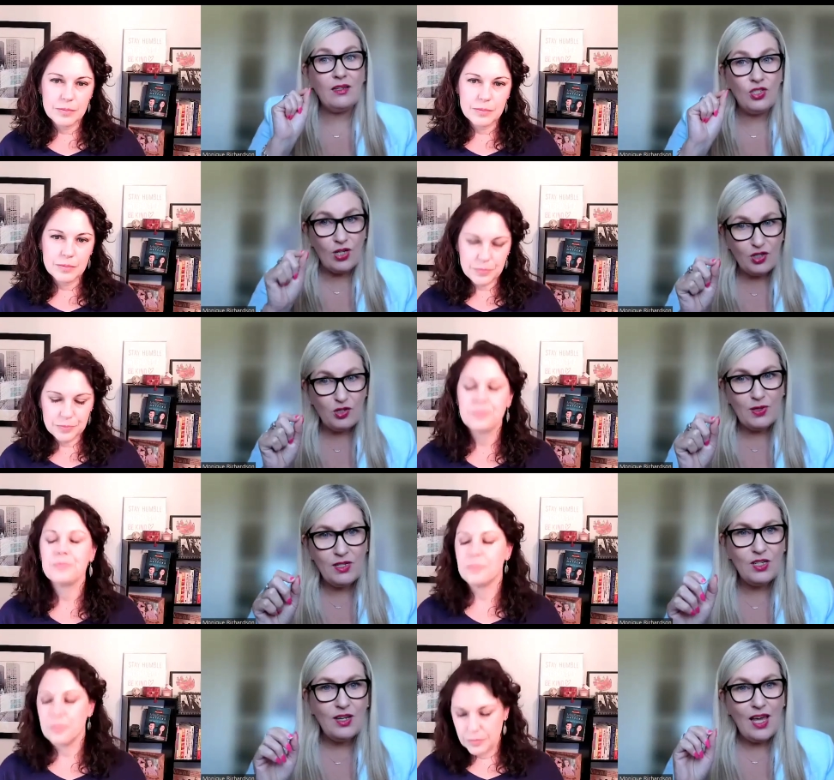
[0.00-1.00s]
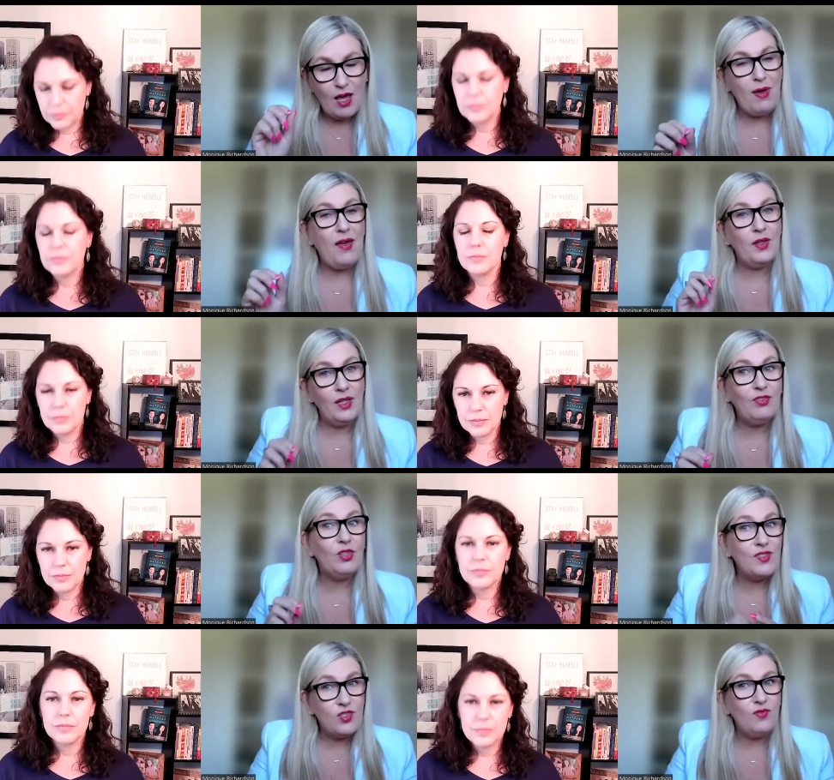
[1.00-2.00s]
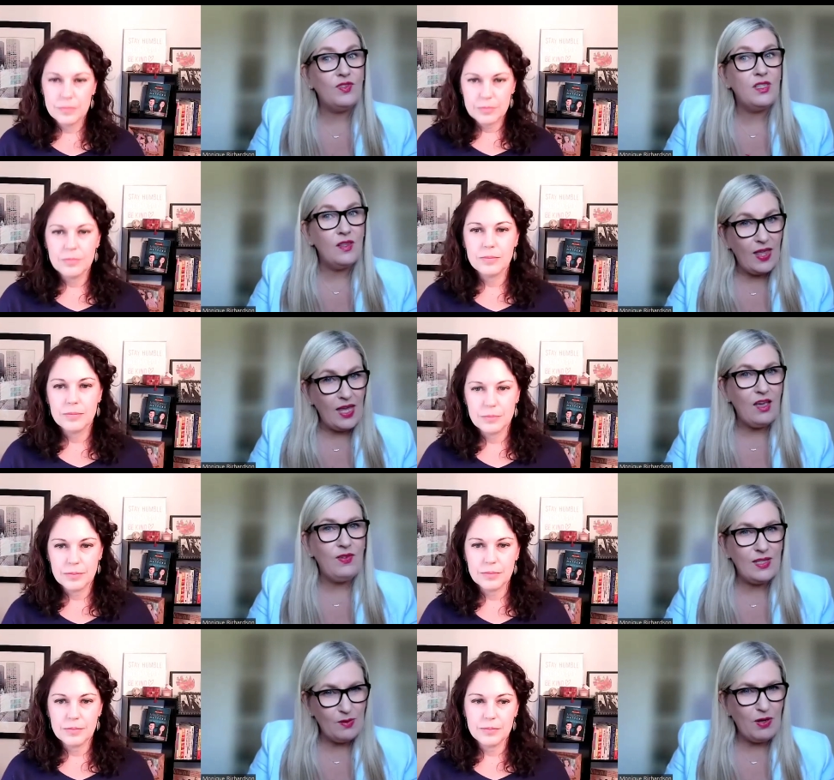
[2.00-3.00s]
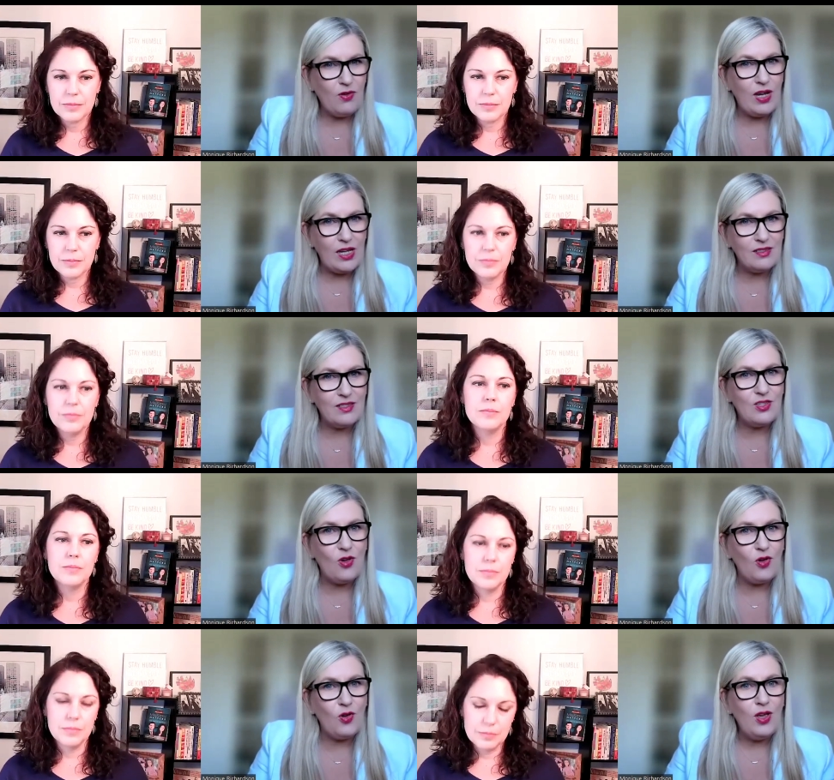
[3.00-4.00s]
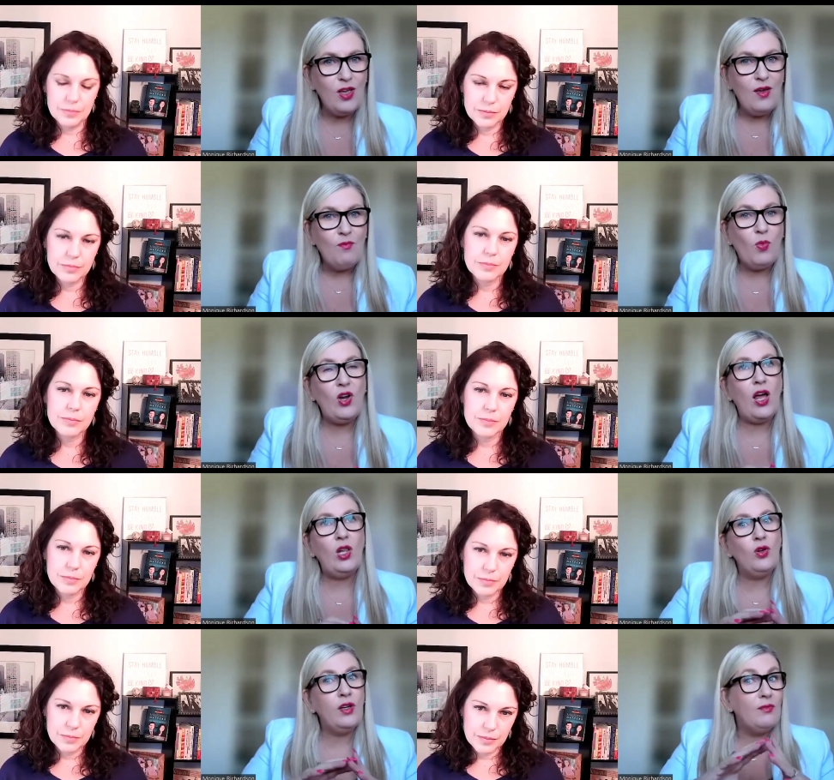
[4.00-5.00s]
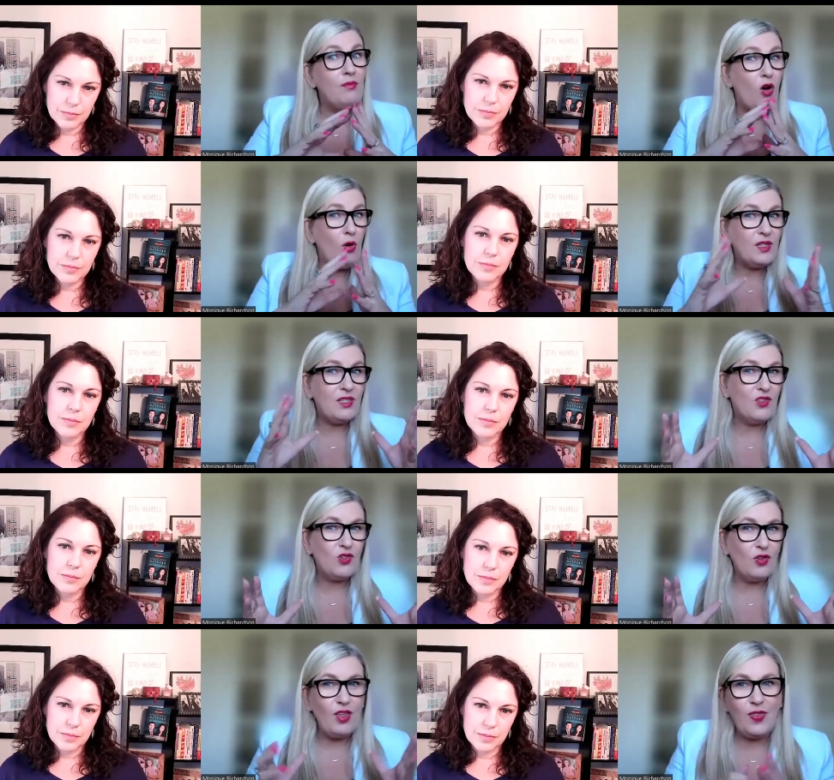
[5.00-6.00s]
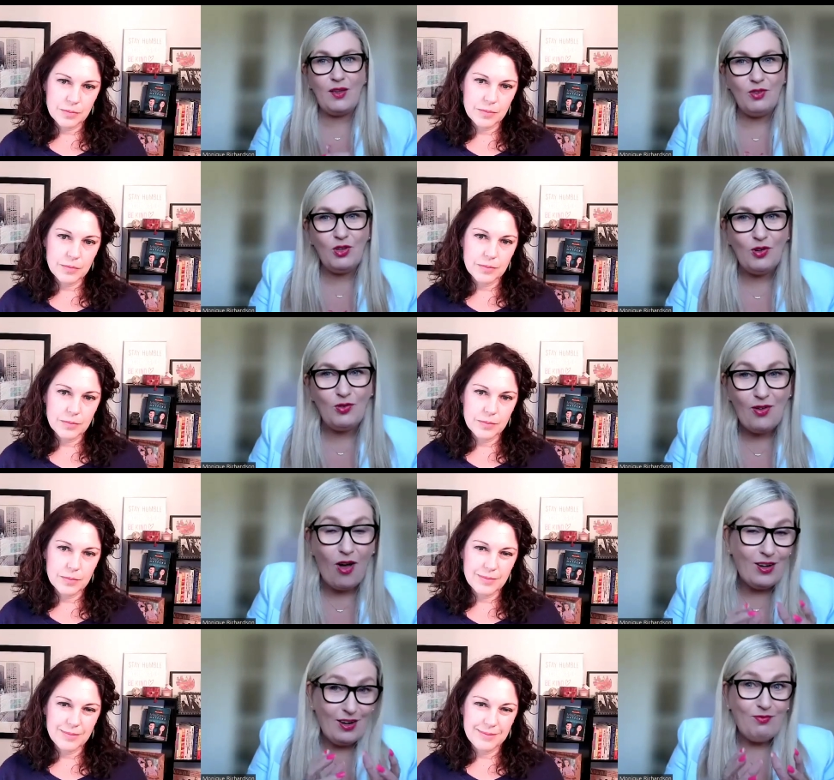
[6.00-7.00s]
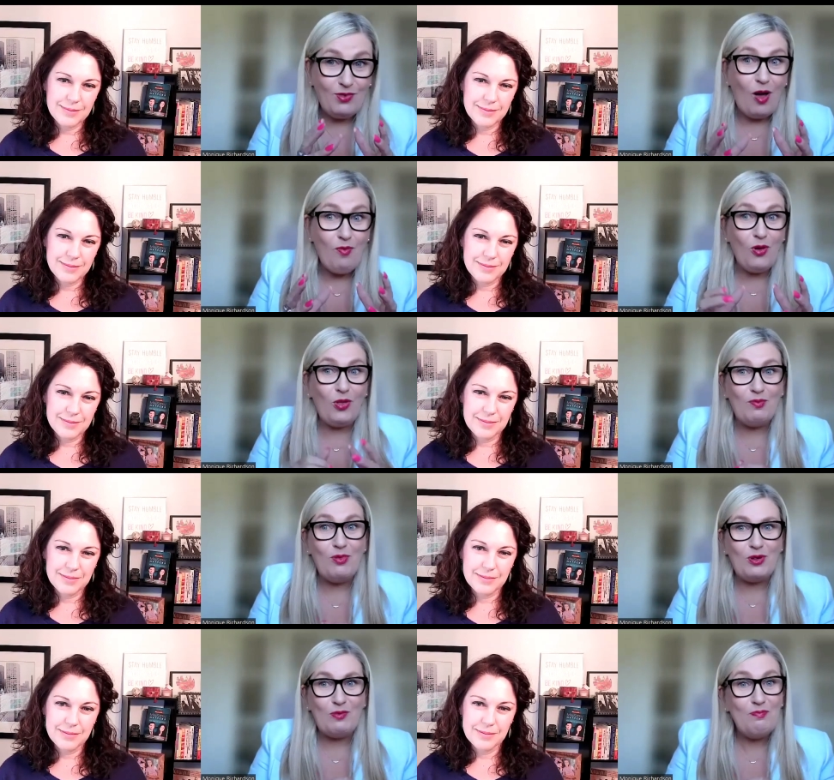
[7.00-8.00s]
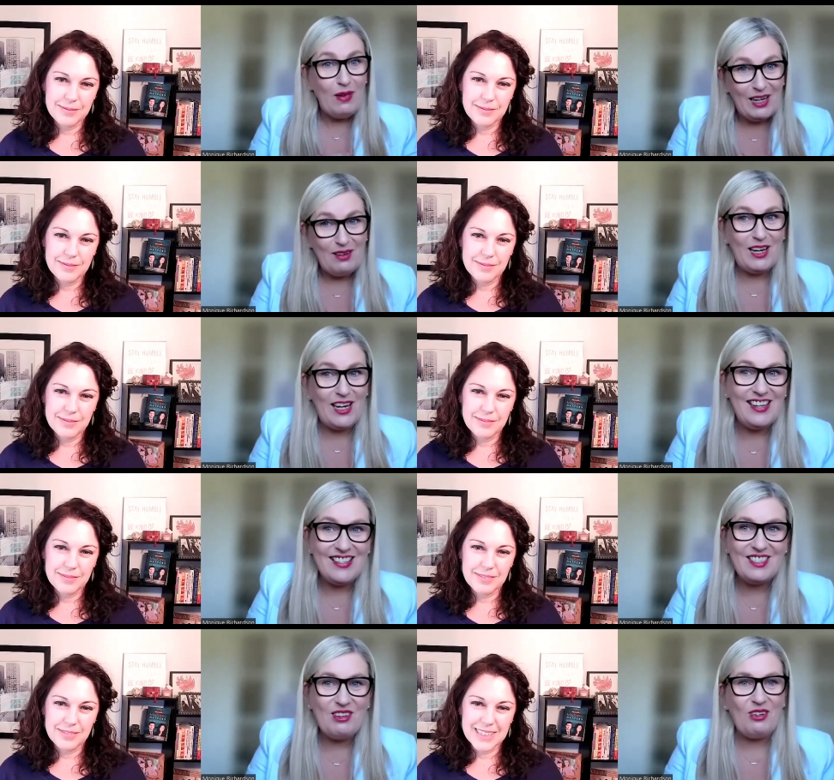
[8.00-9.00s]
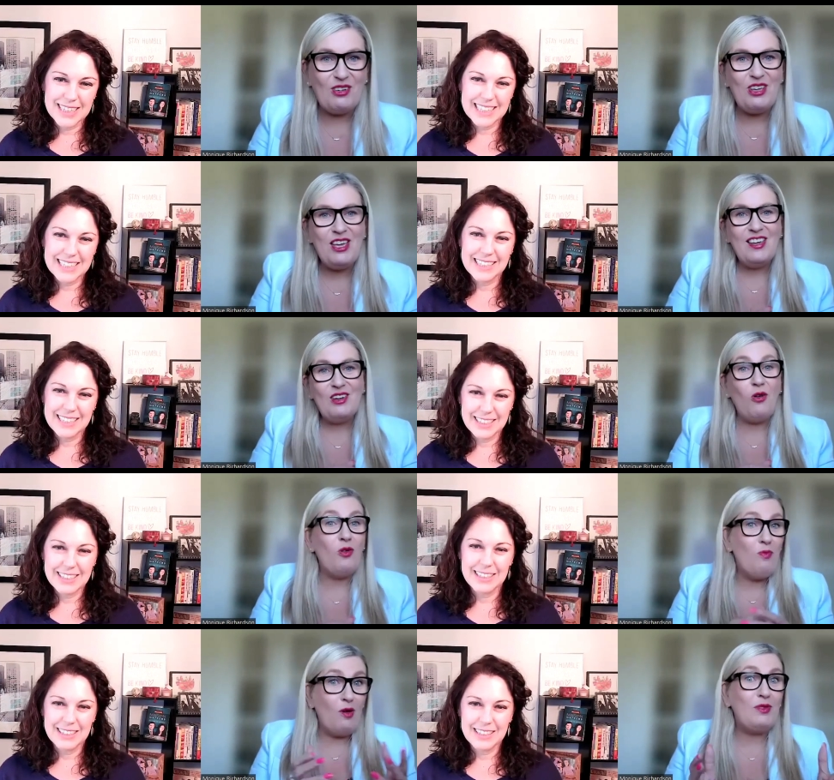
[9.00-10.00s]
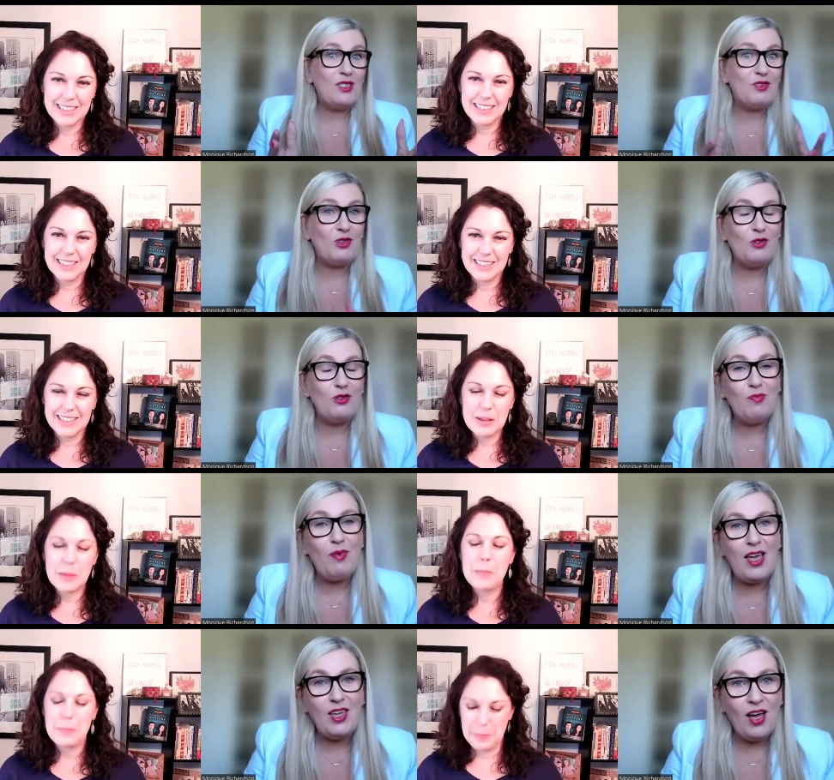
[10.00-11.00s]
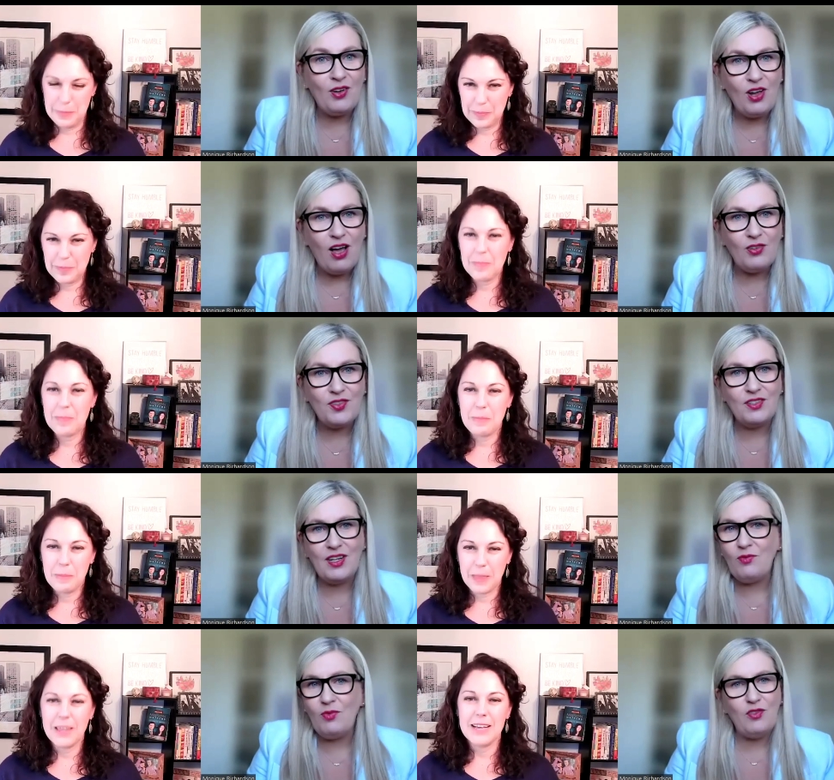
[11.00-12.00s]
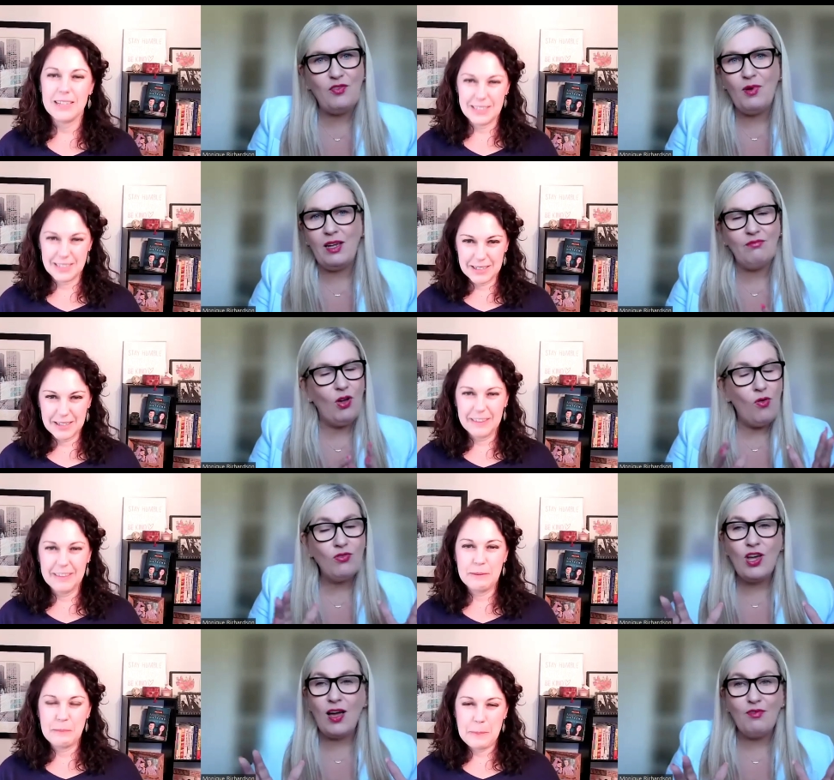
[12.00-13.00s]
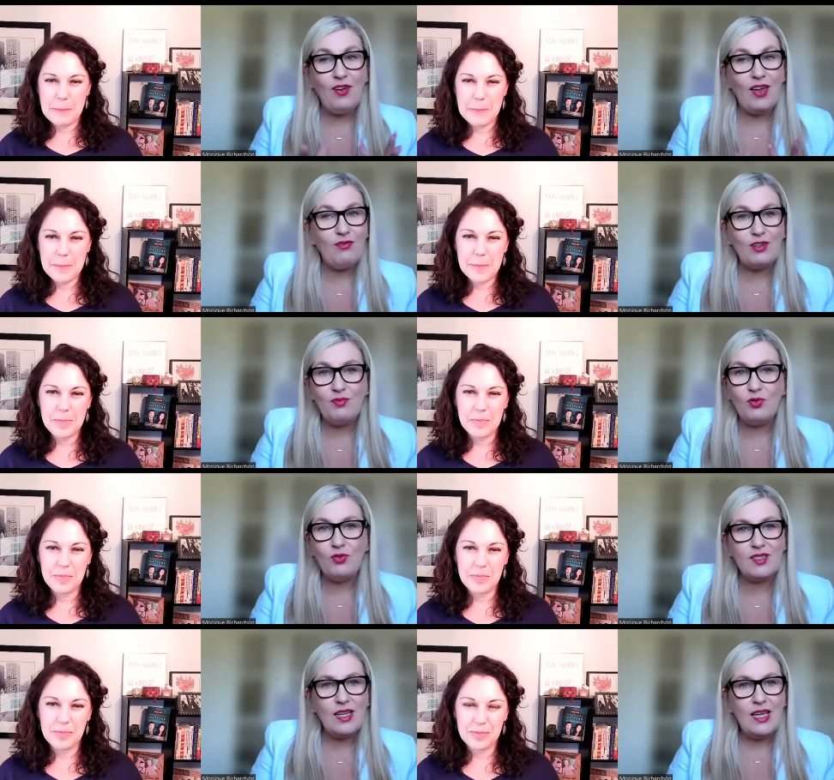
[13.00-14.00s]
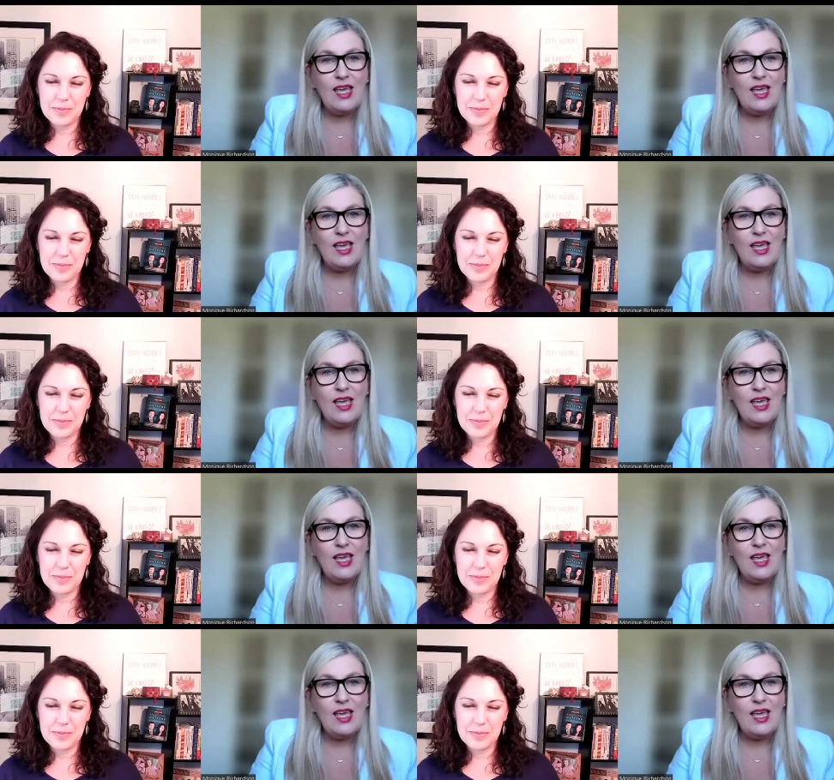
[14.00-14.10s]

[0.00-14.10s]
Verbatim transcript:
Speaker 1: a judgment about the level of service that they have experienced. So when I look at moments of truth, I think, you know, I, I bought the book many, many years ago called Moments of Truth by mm. Jan Carlzon and one of my all time favorite books.